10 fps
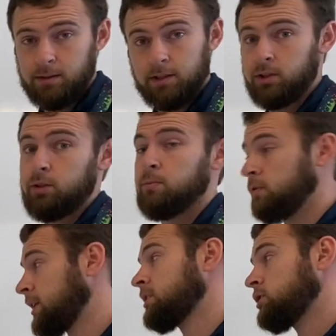because you're moving
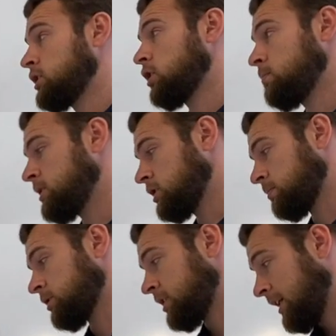at 0 meters per
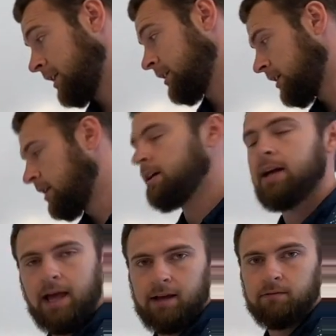second
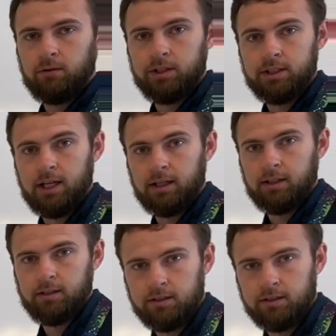every second.